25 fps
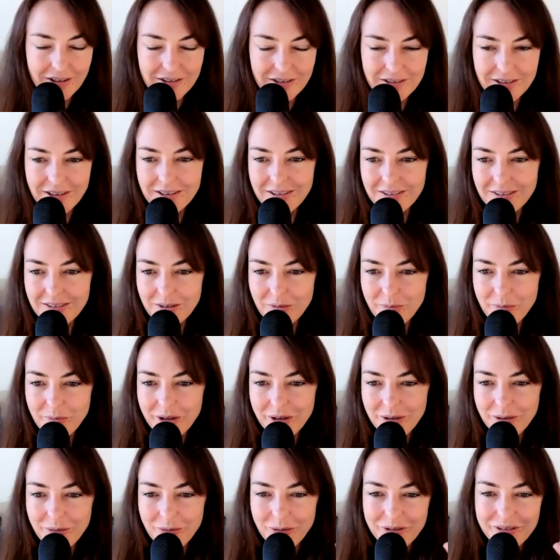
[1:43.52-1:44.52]
That is the
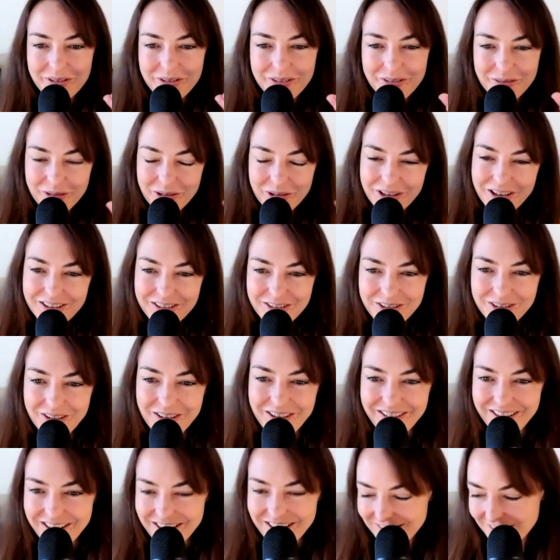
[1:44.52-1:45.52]
biggest one. We like to
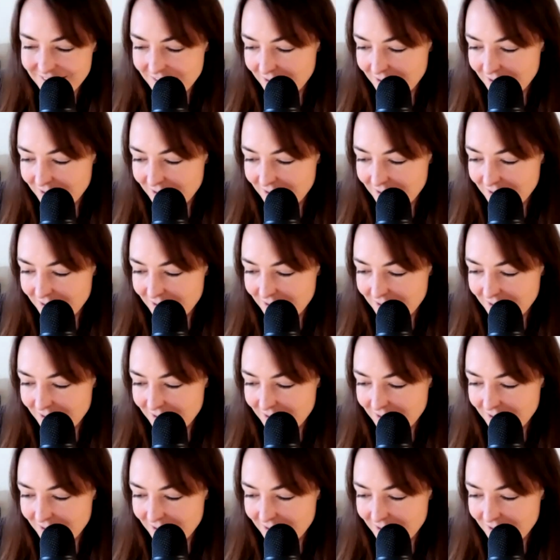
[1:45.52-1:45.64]
hear that.